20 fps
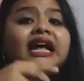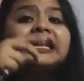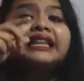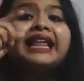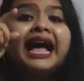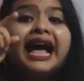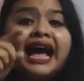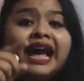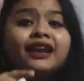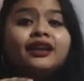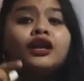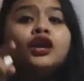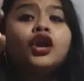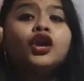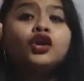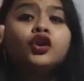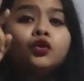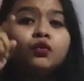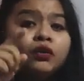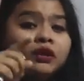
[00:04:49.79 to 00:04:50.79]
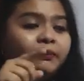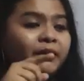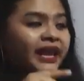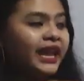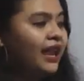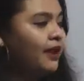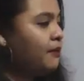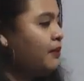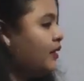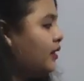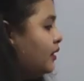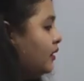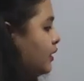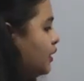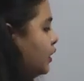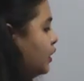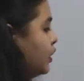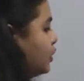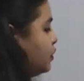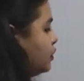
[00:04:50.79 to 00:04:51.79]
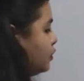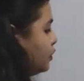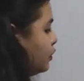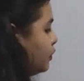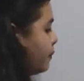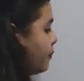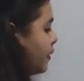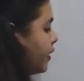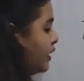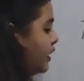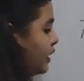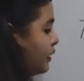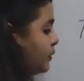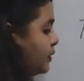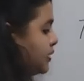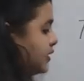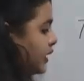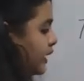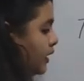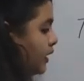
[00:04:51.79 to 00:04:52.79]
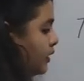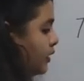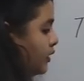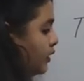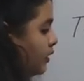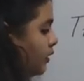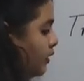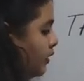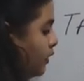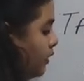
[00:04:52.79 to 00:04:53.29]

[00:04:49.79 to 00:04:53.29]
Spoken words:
that you will be able to produce it,